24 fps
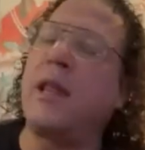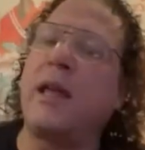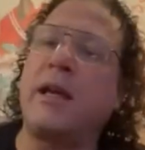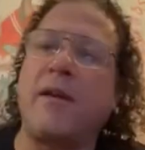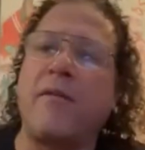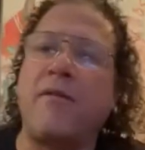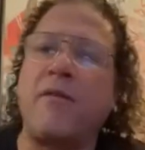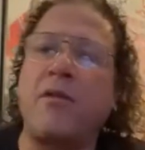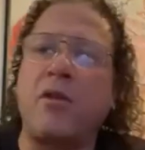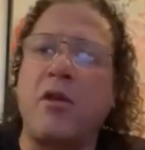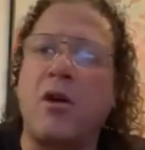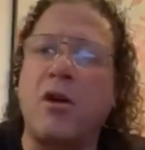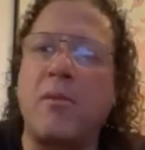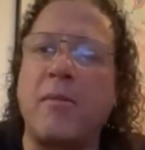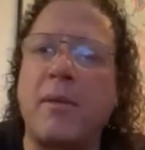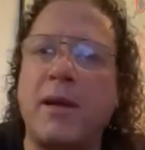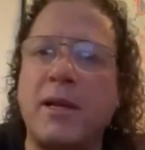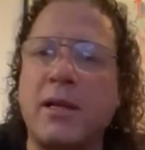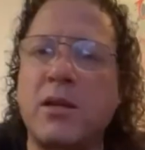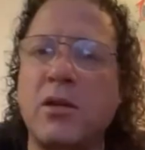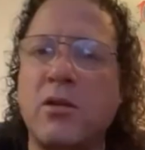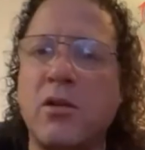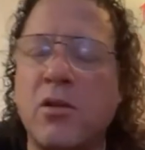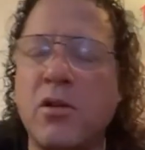Like if you go to
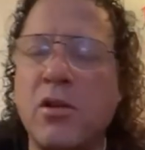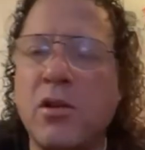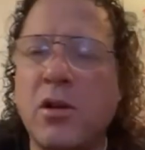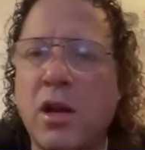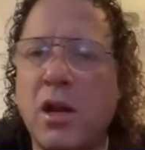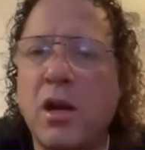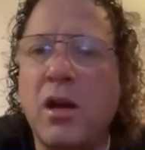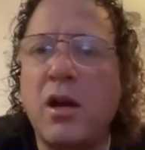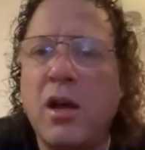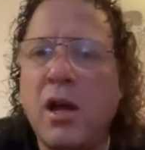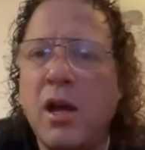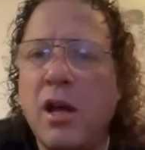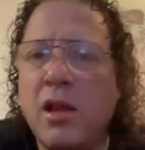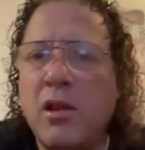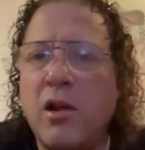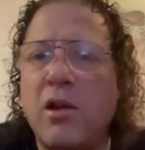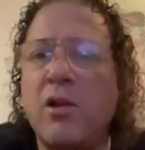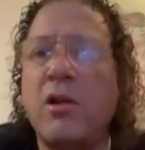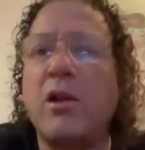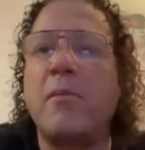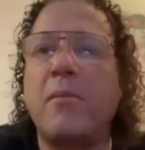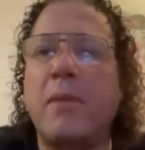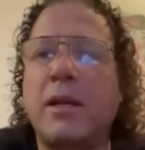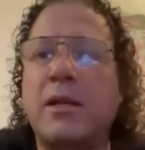Mexico, you're going to
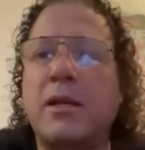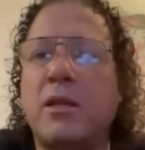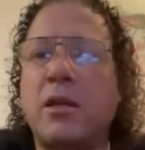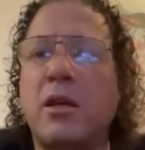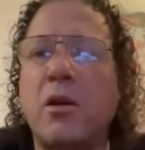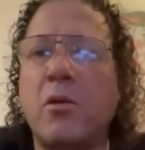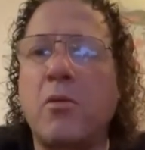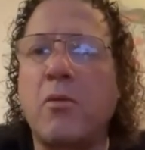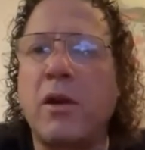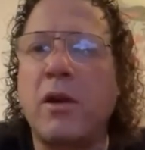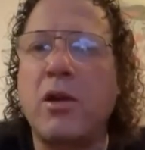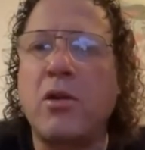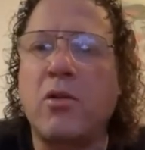learn the Mexican way.